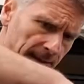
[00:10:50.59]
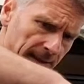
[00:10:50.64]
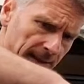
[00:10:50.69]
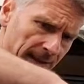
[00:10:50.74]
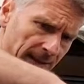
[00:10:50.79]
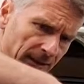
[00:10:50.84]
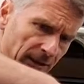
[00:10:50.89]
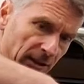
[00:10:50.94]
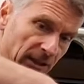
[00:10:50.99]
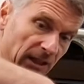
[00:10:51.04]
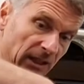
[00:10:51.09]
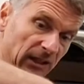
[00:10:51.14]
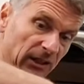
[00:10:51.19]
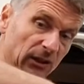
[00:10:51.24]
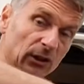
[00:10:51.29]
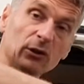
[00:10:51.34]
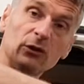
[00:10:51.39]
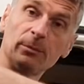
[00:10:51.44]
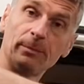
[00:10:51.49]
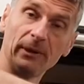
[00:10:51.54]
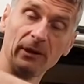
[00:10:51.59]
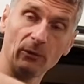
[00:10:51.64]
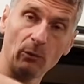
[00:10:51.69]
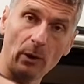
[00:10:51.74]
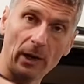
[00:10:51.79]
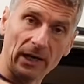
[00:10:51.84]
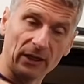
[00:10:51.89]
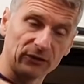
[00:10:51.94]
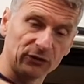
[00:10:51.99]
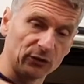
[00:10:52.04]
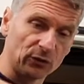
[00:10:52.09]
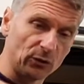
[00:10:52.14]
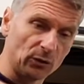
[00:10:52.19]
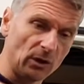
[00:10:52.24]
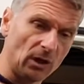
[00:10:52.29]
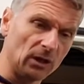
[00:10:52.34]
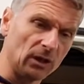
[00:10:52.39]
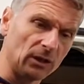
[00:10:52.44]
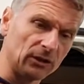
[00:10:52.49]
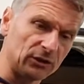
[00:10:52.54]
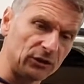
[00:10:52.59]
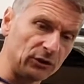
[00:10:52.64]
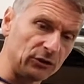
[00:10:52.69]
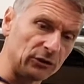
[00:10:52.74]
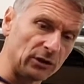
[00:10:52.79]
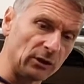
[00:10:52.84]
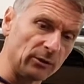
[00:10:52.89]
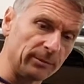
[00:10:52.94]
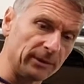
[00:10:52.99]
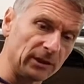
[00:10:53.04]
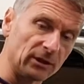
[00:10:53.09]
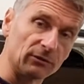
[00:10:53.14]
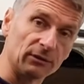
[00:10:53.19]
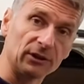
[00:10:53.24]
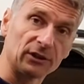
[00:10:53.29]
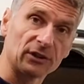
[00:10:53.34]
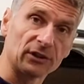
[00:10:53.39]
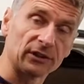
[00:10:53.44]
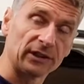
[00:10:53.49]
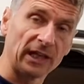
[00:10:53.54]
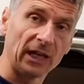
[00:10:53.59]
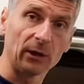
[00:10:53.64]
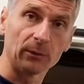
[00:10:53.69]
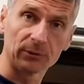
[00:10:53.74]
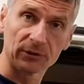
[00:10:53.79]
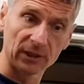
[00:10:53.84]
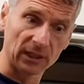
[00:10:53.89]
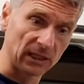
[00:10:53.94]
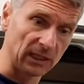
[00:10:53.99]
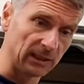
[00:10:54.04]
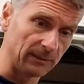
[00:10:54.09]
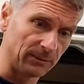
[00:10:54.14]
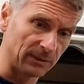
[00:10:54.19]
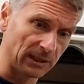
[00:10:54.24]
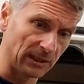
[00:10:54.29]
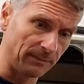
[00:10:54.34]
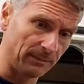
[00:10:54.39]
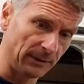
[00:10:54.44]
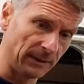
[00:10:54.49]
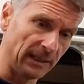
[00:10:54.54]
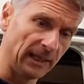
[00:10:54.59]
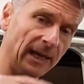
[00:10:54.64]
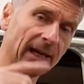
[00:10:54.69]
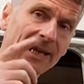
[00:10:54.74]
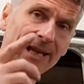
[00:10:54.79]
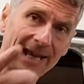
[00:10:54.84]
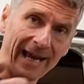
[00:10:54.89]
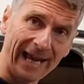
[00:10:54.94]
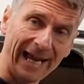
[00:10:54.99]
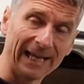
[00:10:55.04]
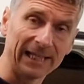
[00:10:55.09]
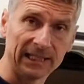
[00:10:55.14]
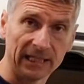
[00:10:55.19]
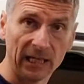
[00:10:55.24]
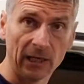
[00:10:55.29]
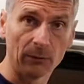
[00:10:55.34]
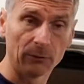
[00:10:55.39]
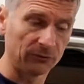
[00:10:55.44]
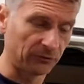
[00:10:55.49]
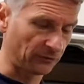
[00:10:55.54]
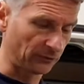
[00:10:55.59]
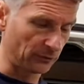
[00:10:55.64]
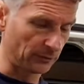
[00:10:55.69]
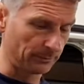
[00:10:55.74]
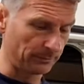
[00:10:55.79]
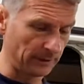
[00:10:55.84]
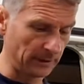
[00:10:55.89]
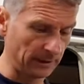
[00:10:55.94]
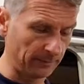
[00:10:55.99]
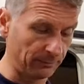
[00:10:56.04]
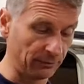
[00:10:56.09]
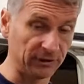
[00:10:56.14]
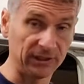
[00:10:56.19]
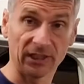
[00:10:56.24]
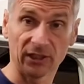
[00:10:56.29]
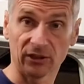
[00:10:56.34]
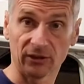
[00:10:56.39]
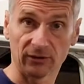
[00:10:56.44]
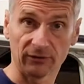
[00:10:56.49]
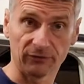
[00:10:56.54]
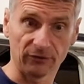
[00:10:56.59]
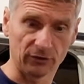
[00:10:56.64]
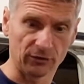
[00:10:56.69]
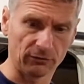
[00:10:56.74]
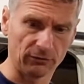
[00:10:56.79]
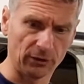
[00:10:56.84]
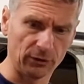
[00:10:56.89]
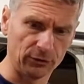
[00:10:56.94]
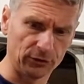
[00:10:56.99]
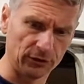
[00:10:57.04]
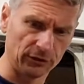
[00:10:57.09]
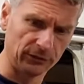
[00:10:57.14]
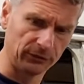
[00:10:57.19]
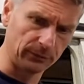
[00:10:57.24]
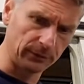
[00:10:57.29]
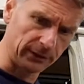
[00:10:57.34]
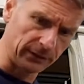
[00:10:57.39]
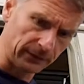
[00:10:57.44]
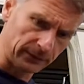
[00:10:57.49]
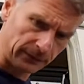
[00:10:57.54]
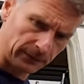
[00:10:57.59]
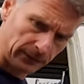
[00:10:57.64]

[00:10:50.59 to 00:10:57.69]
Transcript: Now you can either use a bit of wax, or I like to use a little bit of grease because it helps the clip slip in there and it helps from protection from corrosion as well.